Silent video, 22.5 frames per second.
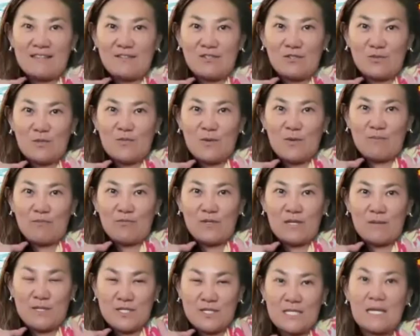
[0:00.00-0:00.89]
to do with
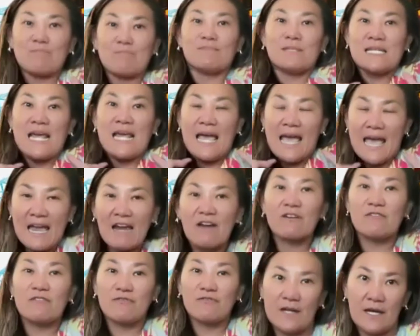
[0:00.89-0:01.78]
Web3 because I'm
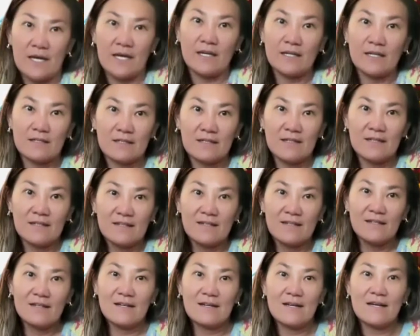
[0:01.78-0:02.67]
terrified,
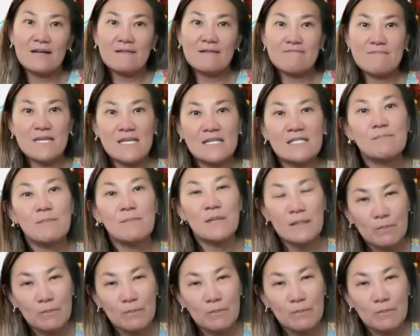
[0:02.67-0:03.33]
is my